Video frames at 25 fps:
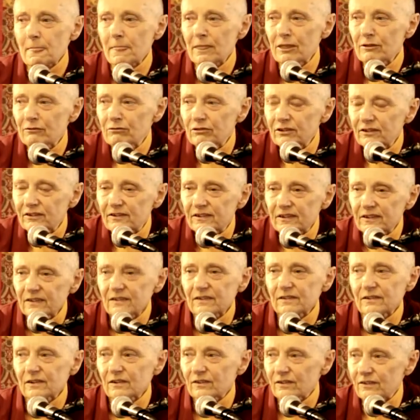the
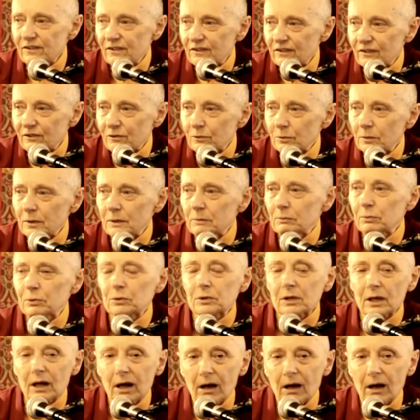resistances we put